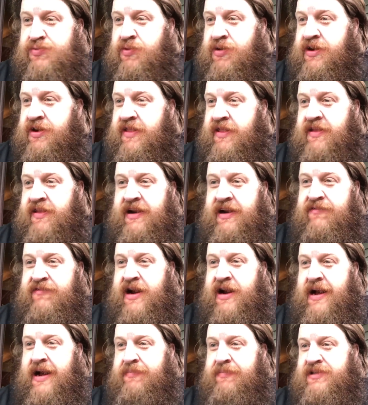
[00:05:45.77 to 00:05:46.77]
where nothing ever
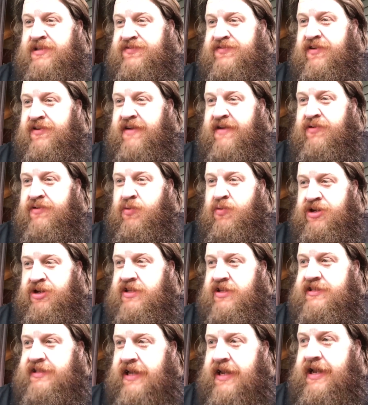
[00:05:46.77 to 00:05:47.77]
happens forever when you
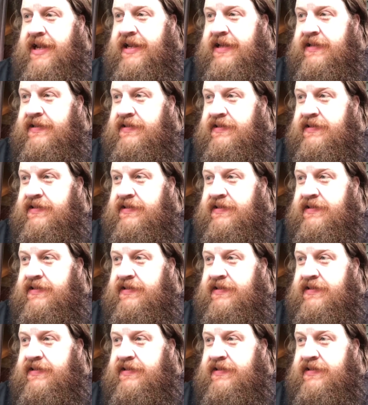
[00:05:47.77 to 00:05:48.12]
die.